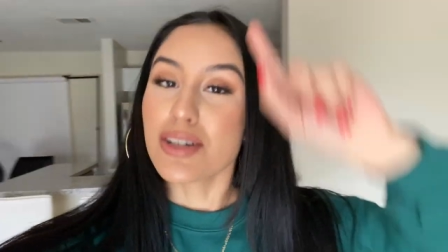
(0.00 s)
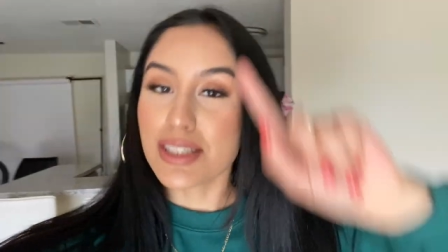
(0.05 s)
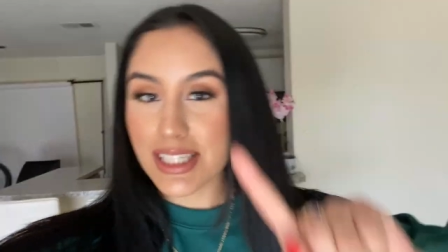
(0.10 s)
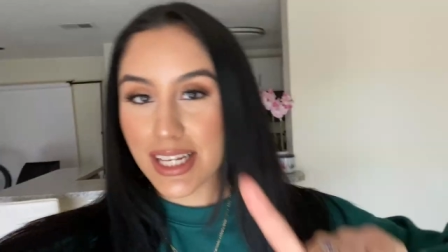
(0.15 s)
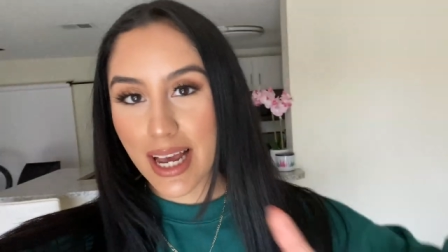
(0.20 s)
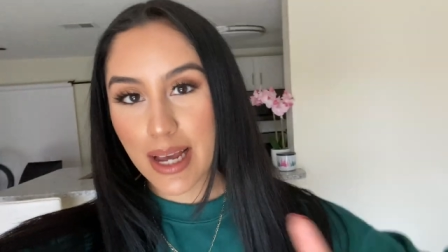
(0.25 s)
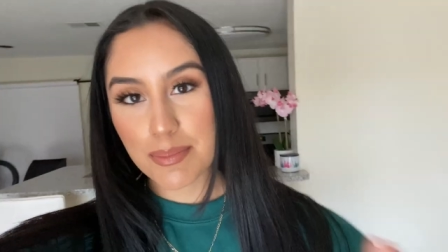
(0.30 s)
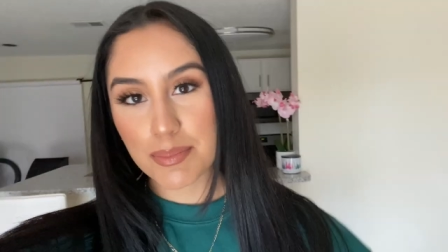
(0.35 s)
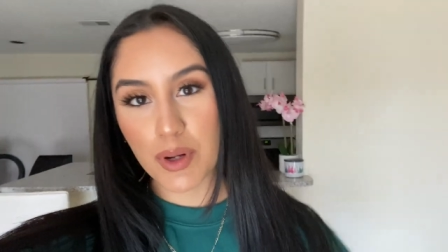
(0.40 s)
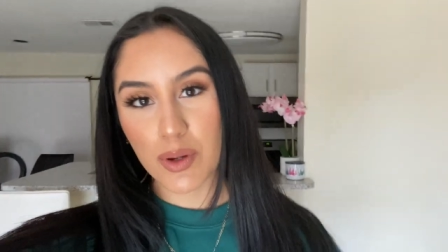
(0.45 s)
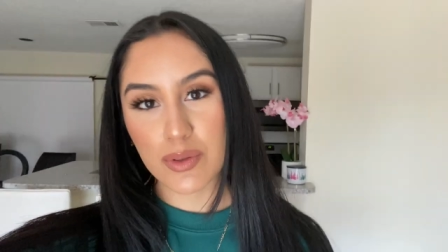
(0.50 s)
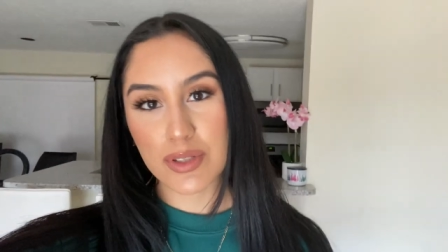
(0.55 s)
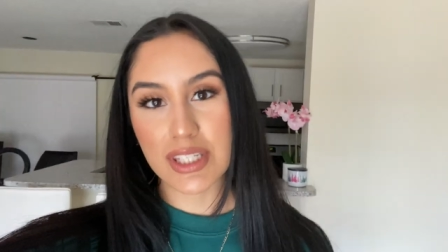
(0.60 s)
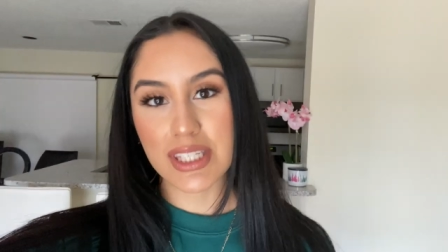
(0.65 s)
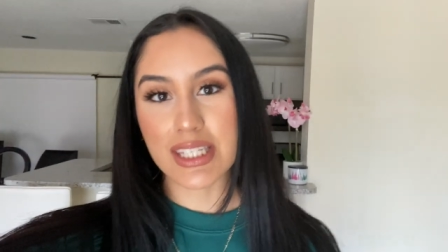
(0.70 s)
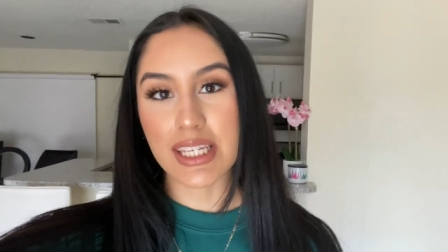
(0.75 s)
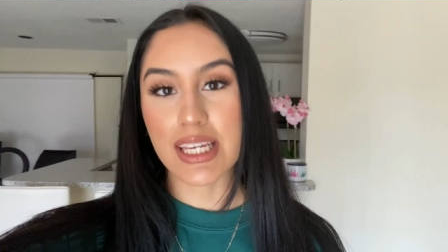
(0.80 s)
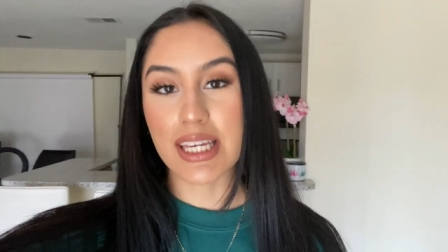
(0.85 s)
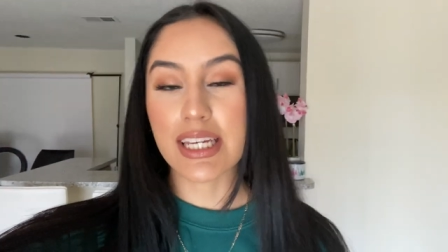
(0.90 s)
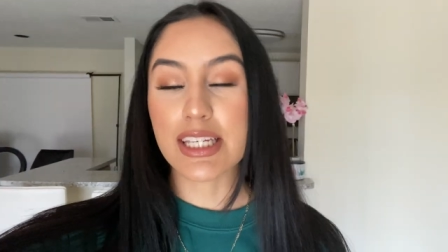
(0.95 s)
time no
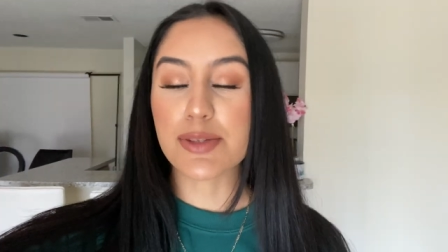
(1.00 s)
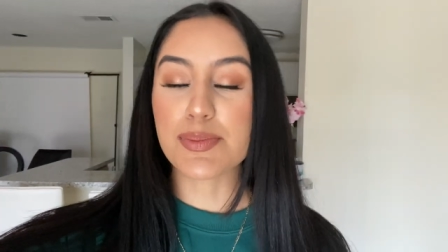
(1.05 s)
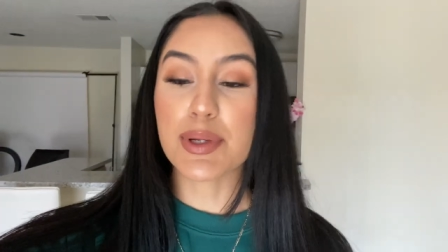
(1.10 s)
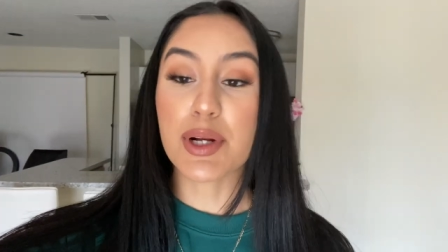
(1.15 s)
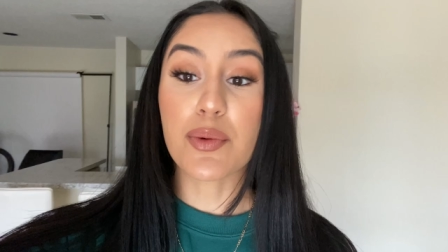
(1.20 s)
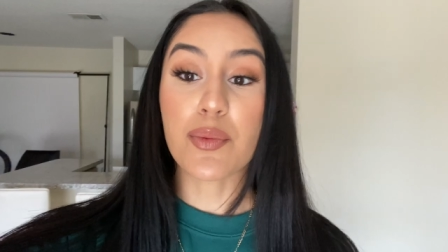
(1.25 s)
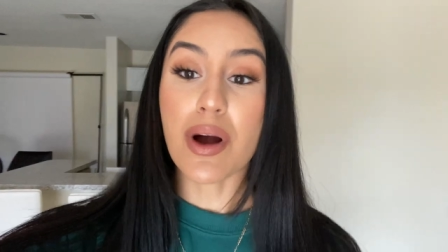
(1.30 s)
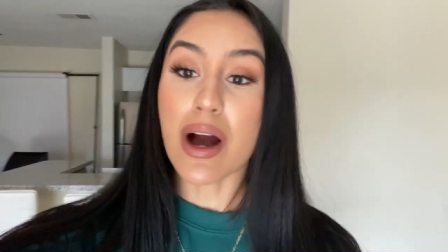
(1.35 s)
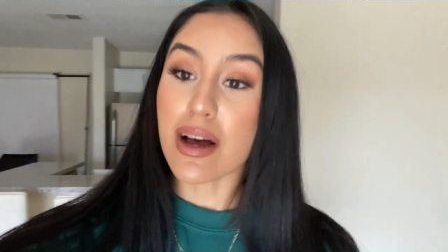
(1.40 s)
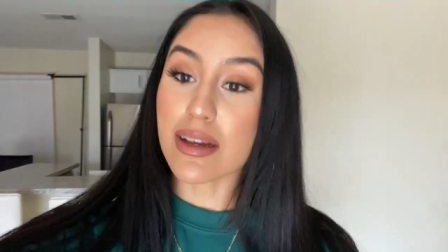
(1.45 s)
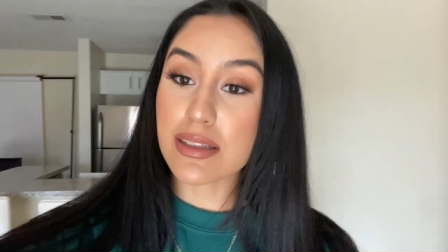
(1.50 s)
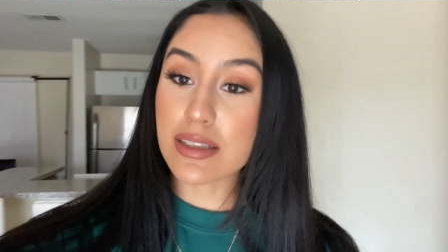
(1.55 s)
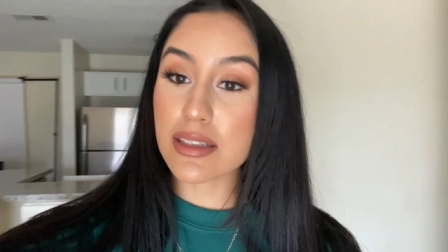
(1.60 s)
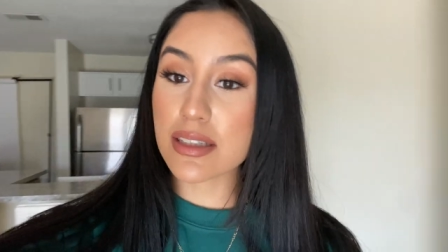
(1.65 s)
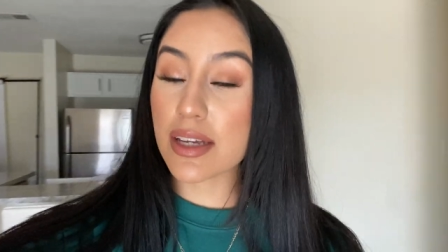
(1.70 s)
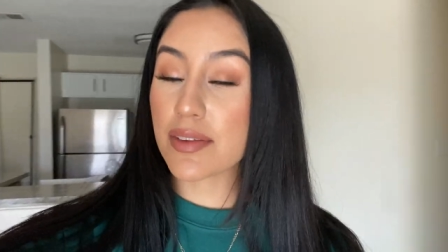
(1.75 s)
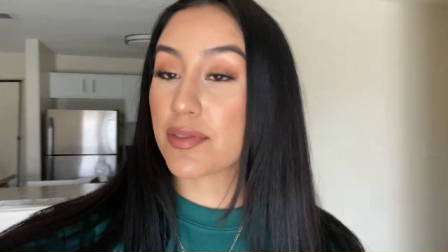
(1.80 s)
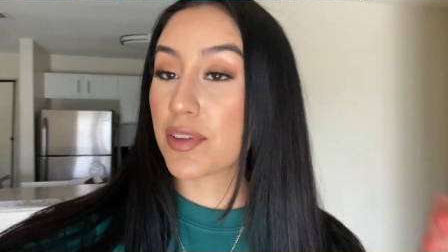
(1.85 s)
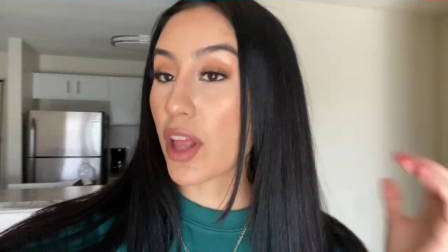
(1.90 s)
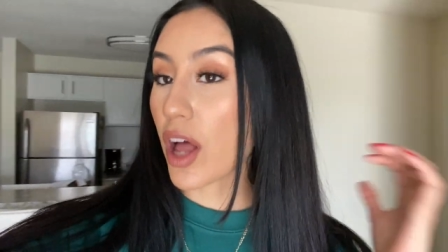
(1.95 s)
see it's been a while since i
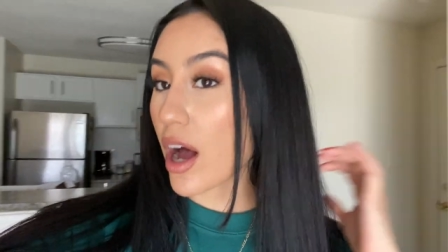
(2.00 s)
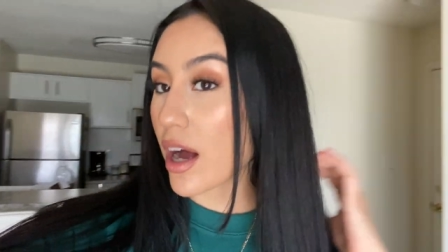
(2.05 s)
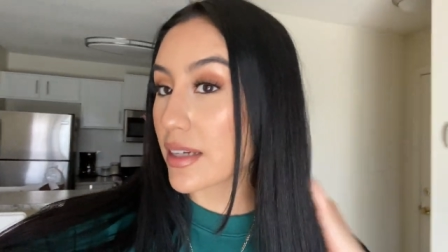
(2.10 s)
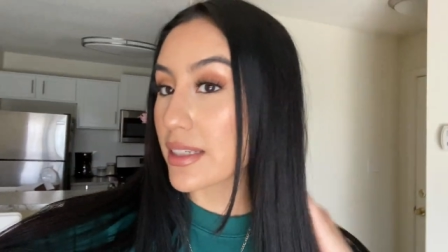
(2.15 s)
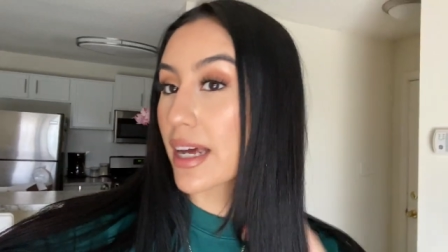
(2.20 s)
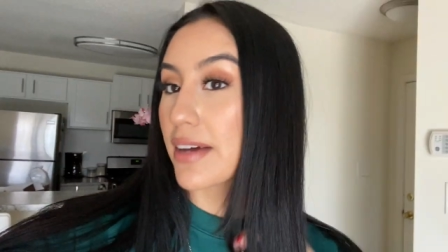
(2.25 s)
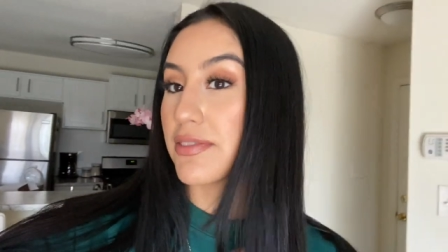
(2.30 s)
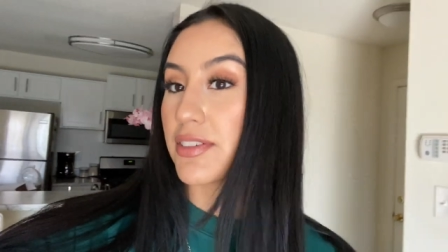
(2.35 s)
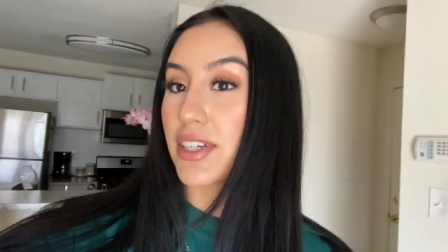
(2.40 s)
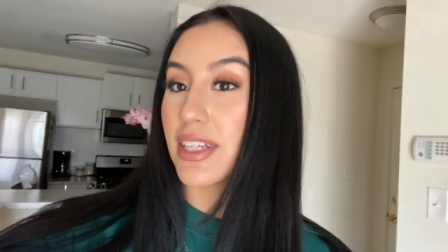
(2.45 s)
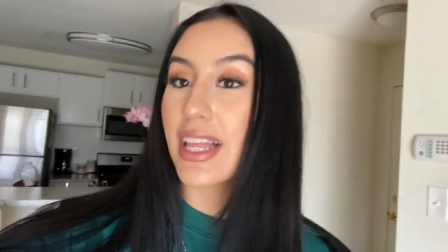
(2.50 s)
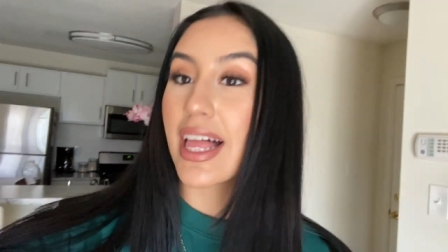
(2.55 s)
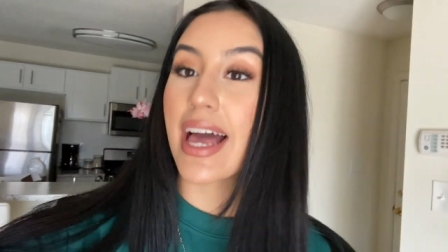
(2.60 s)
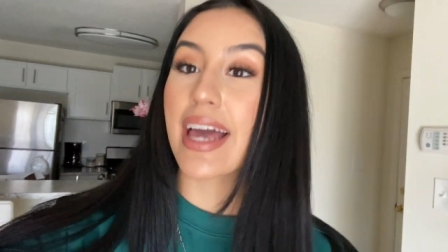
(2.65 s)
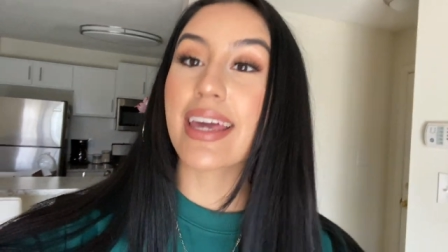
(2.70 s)
vlogged i feel like